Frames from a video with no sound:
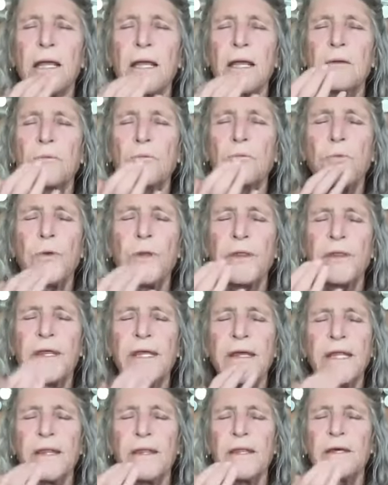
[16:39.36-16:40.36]
And
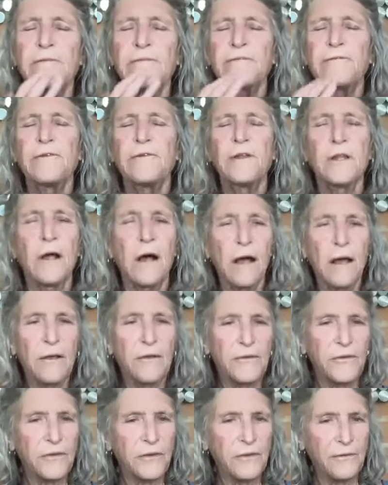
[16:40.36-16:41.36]
within the
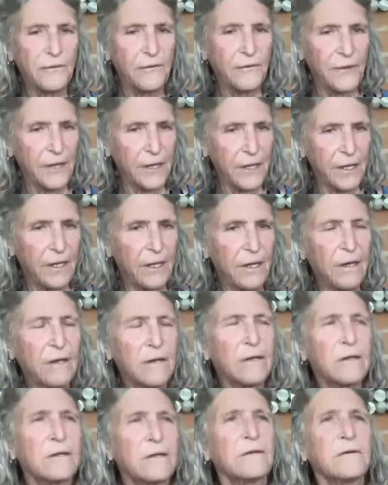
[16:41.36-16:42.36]
philosophy
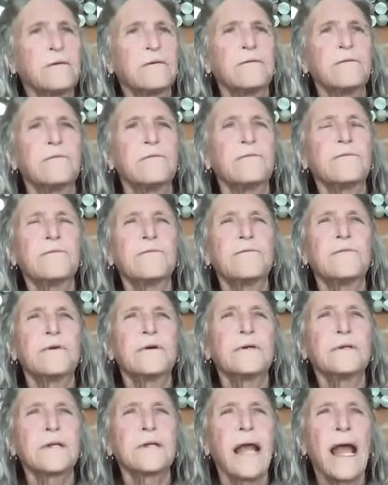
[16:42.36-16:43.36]
of
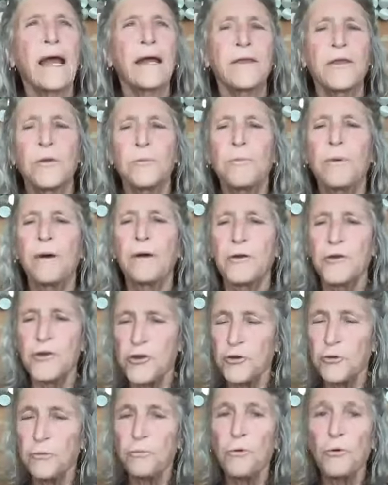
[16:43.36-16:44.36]

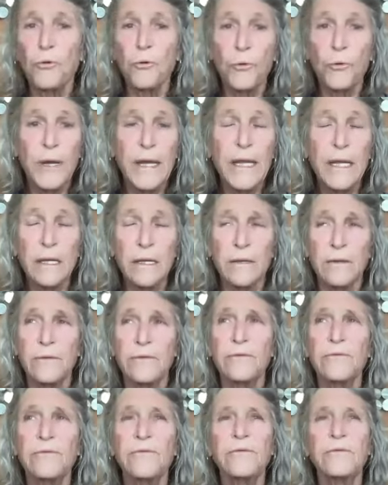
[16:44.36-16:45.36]
acupuncture
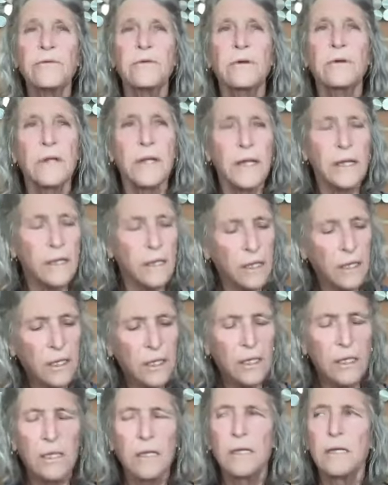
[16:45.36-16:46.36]
meridians, they're like
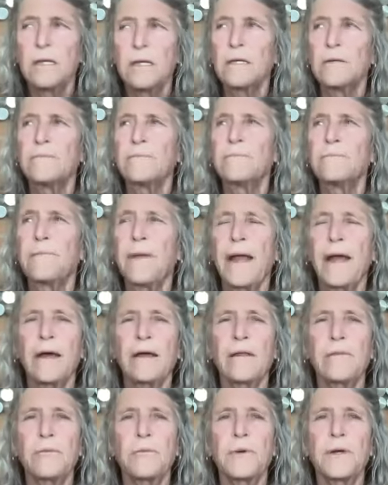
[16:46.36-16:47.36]

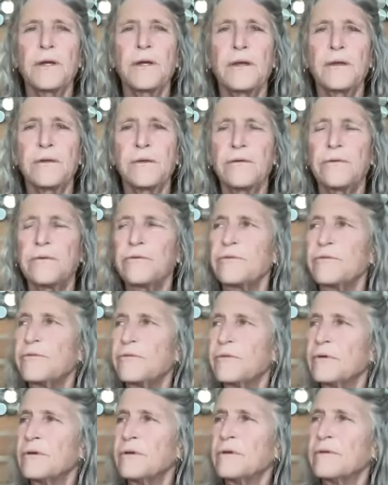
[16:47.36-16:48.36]

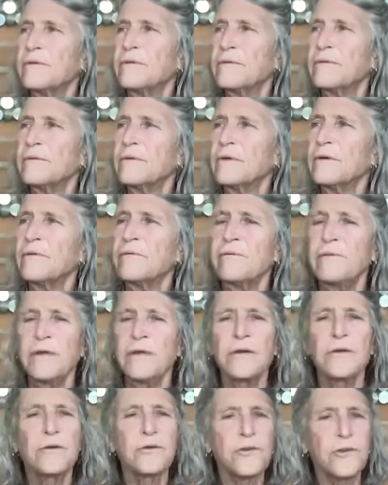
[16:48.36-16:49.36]
pathways of
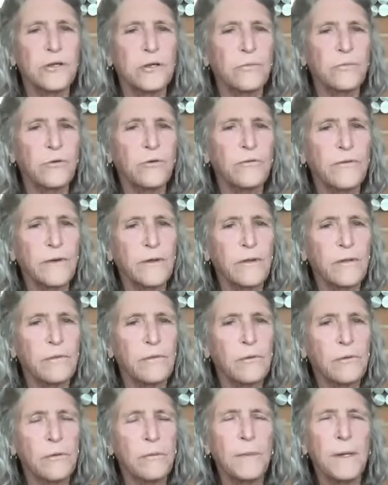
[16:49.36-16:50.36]
energy moving
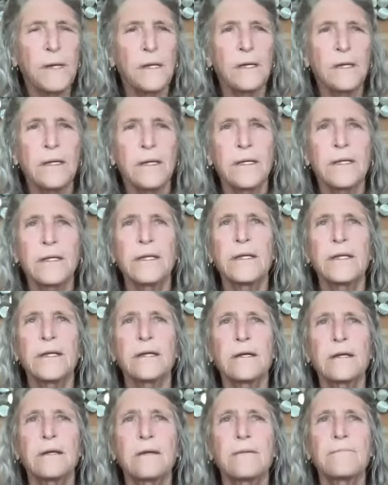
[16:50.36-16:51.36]
through the body.